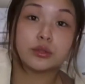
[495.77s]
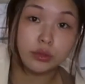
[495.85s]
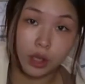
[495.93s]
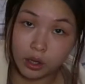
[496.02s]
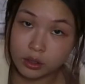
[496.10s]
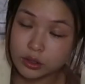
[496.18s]
too
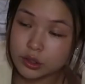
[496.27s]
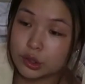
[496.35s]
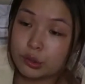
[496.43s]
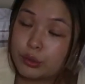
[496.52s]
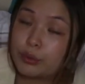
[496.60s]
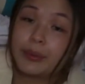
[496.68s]
long
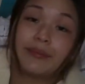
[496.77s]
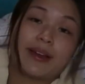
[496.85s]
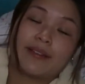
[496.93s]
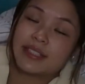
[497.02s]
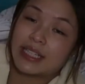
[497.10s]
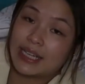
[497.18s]
so you don't even
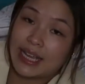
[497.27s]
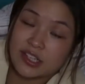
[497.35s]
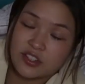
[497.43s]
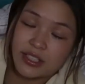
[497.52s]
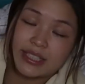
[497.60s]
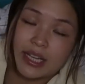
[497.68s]
have to get
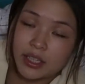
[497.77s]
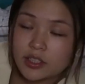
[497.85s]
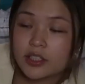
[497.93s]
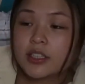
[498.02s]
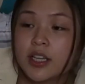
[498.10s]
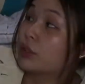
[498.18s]
extra
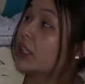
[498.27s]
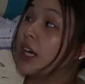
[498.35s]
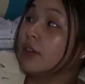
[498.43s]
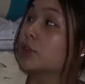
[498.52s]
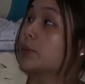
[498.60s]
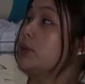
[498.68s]
tailored really
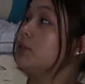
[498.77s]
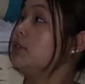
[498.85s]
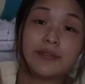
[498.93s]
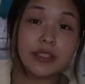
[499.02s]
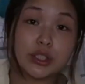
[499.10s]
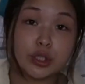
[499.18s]
comfortable
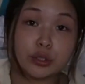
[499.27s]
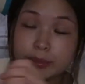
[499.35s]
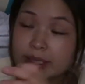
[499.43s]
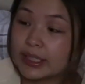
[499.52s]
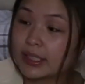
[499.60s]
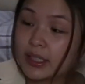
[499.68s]
if it's too
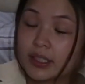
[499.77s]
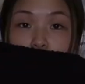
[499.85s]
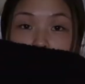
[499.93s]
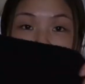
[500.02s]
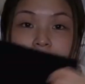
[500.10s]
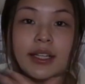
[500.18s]
big
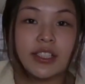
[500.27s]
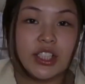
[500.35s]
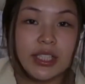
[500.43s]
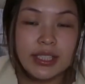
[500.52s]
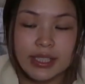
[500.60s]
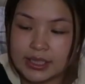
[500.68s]
you can
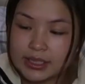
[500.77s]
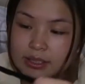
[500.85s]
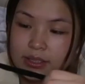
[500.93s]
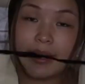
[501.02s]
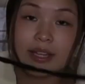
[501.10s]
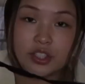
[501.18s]
adjust these
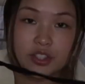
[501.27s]
by the